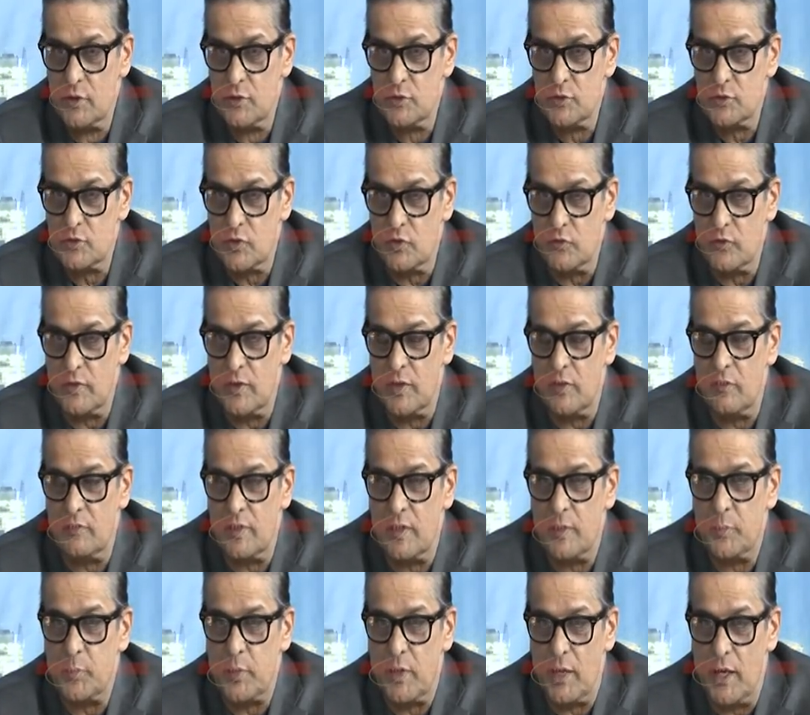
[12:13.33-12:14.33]
So we are
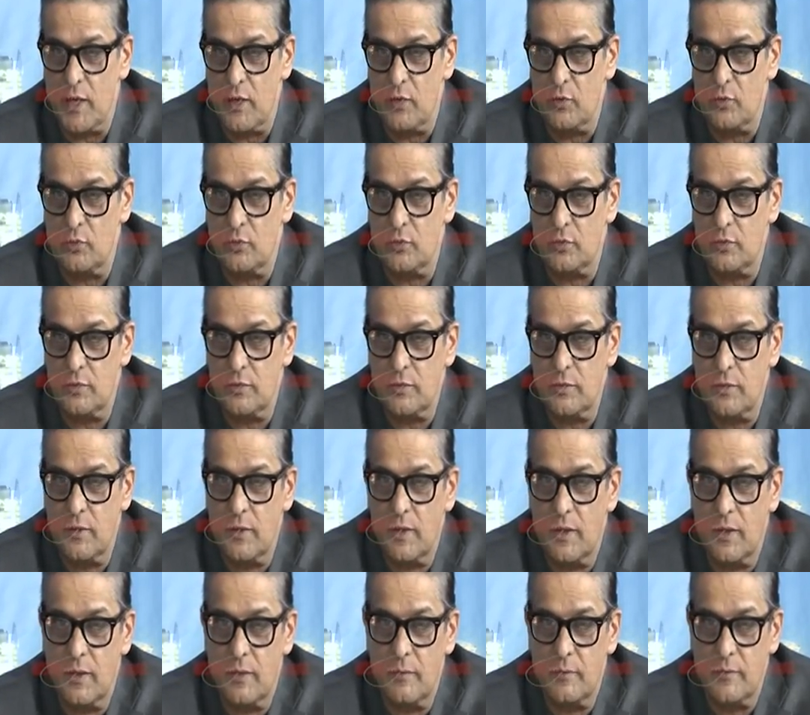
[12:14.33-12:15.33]
very proud
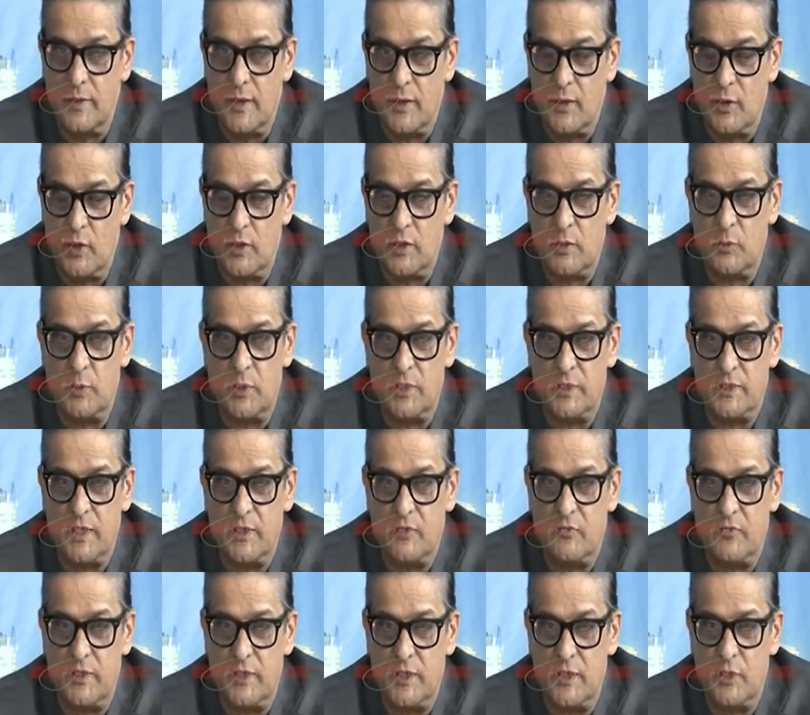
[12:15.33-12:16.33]
that all the work that
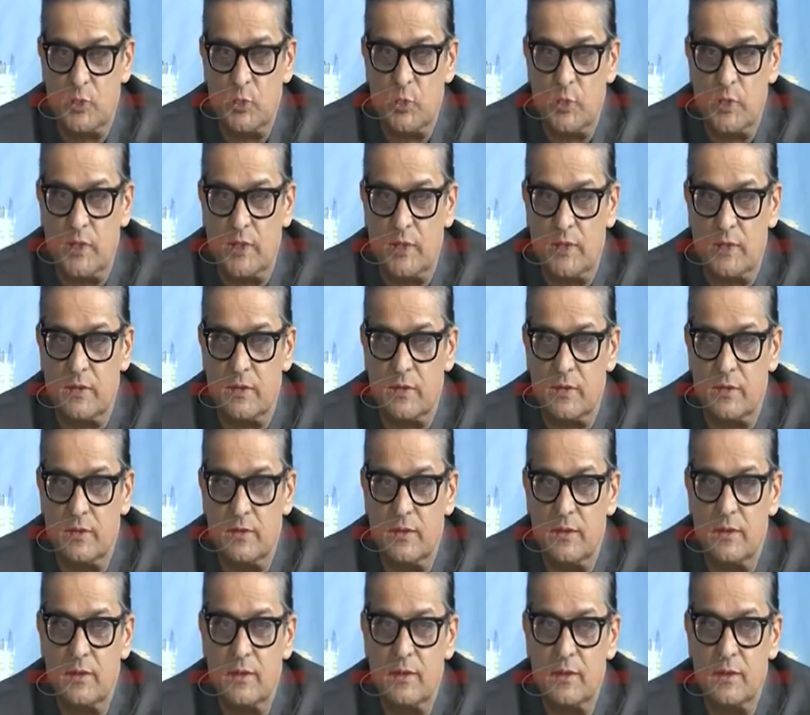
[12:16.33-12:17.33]
we are doing
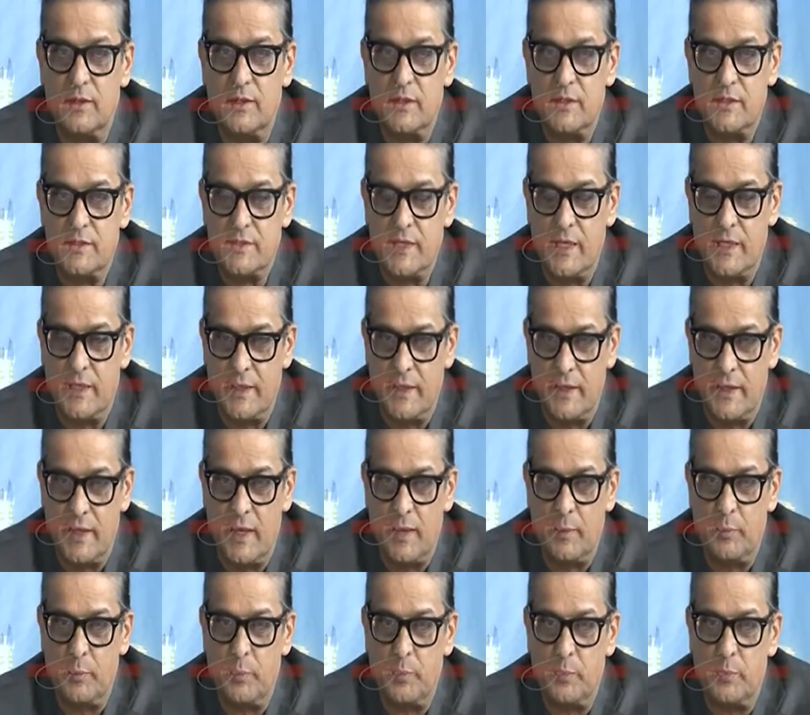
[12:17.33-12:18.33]
is ending
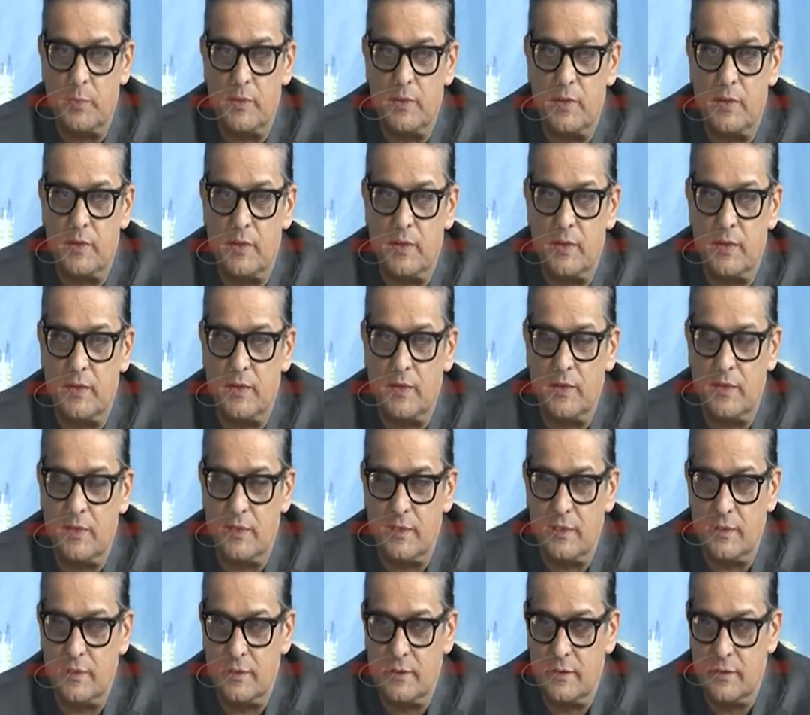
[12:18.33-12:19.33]
up
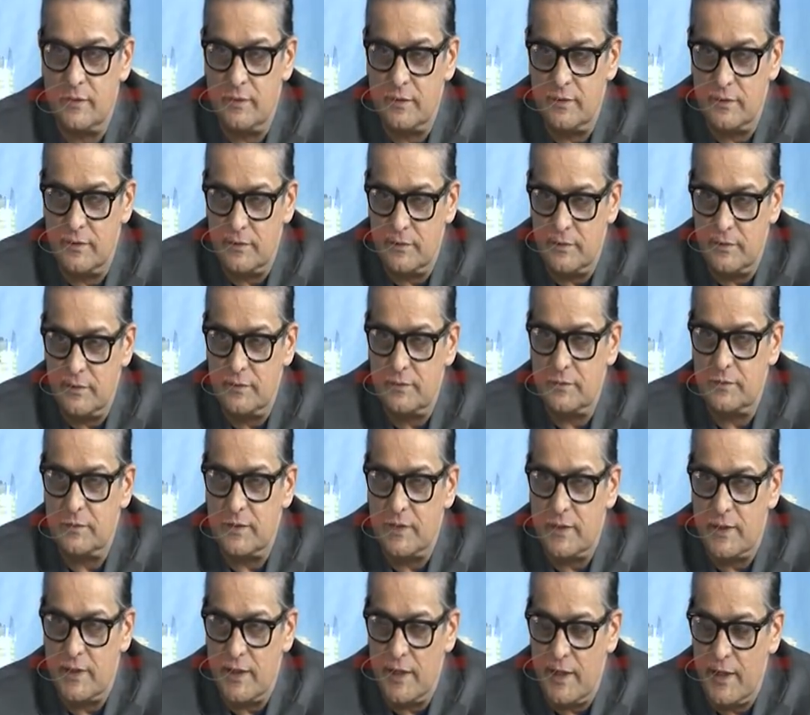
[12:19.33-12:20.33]
in
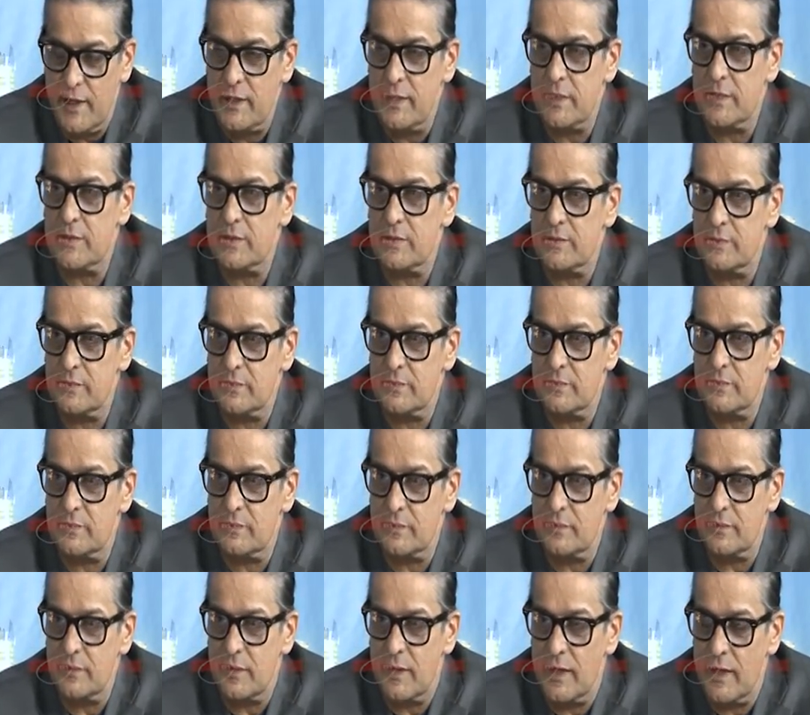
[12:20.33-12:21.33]
Canadian
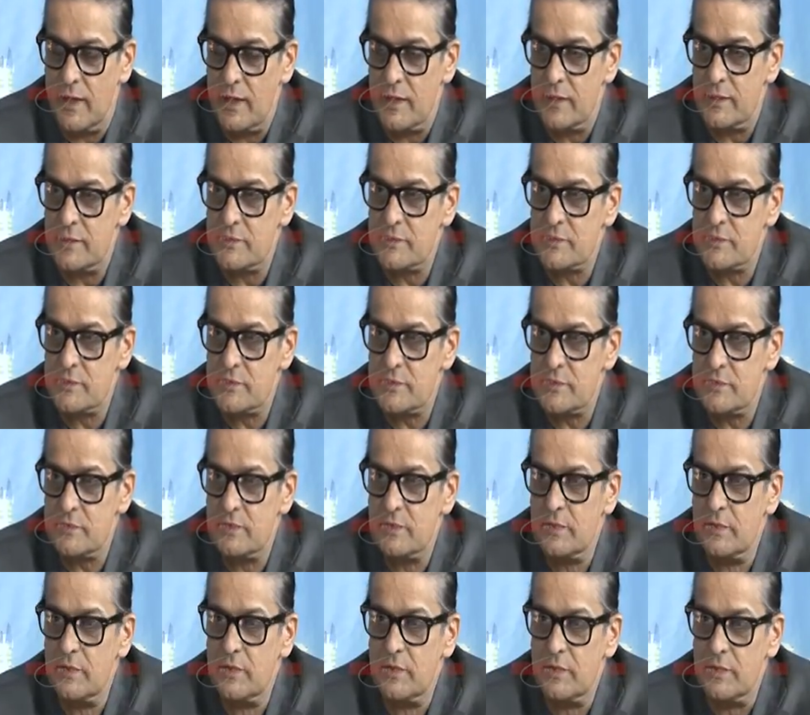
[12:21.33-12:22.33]
hands,
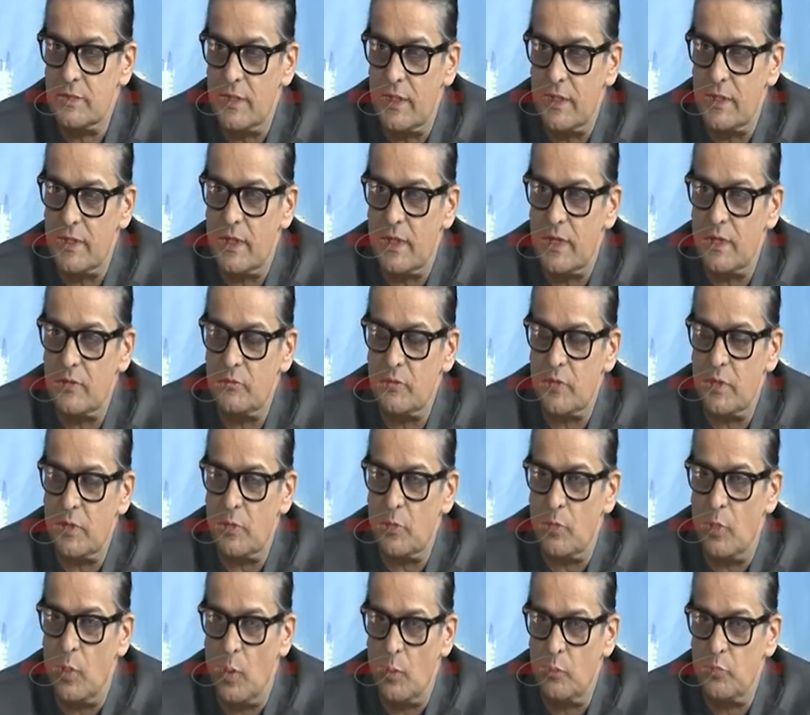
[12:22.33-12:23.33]
right, and will
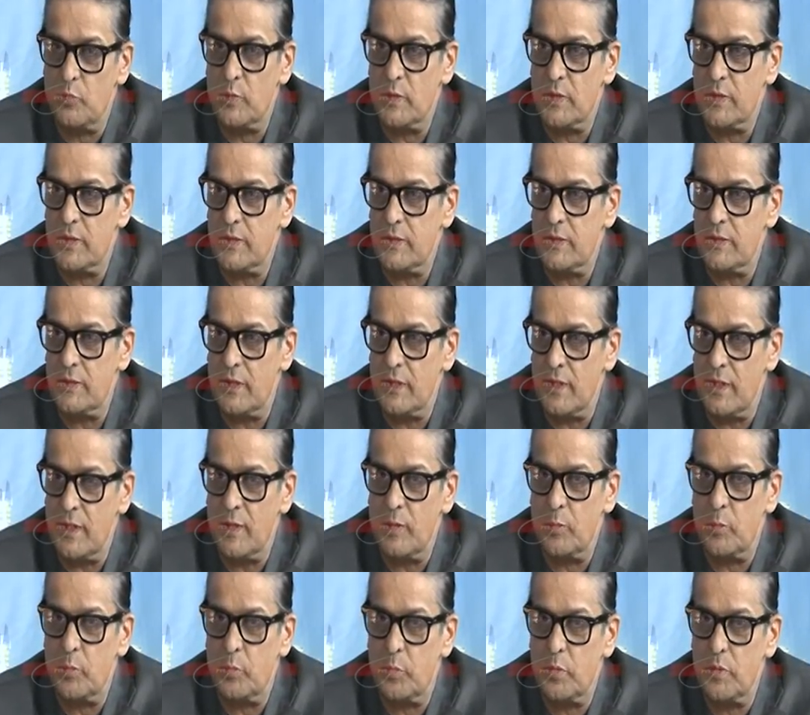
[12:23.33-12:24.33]
hopefully
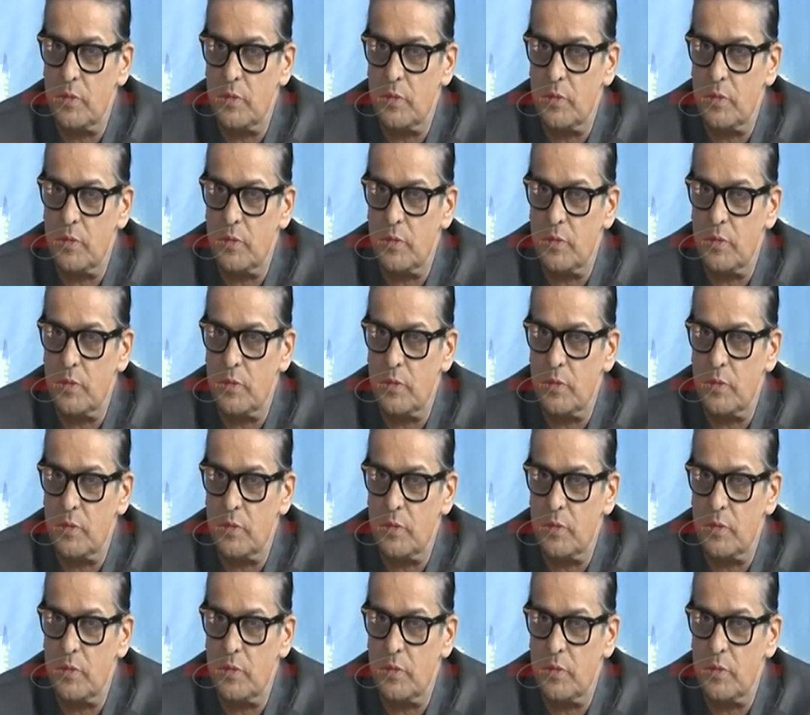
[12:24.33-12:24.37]
help